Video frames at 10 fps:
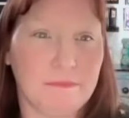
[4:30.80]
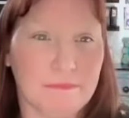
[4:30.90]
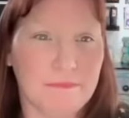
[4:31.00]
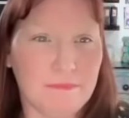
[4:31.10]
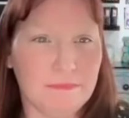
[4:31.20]

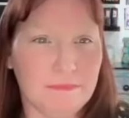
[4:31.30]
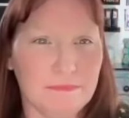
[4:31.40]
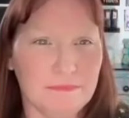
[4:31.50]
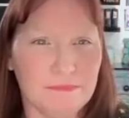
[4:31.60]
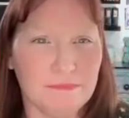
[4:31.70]

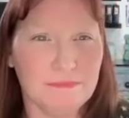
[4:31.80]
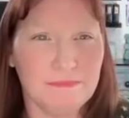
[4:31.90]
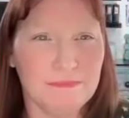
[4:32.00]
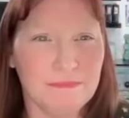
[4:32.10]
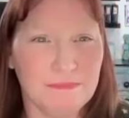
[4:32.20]

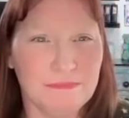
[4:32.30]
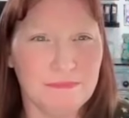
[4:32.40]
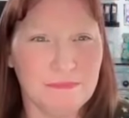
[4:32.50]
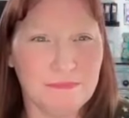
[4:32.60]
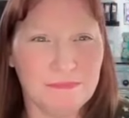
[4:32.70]

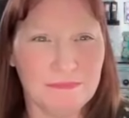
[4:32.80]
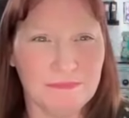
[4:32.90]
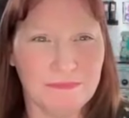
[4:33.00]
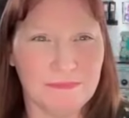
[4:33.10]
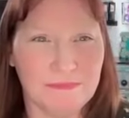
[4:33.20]

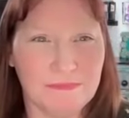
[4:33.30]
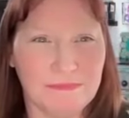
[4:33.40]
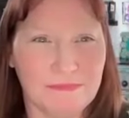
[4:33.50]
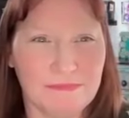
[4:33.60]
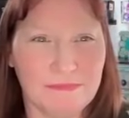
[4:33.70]

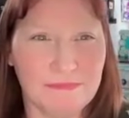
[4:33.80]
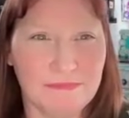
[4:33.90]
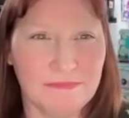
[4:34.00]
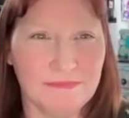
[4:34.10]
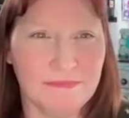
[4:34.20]

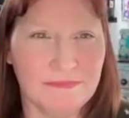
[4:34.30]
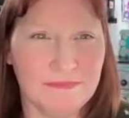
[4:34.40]
The person shown says nothing.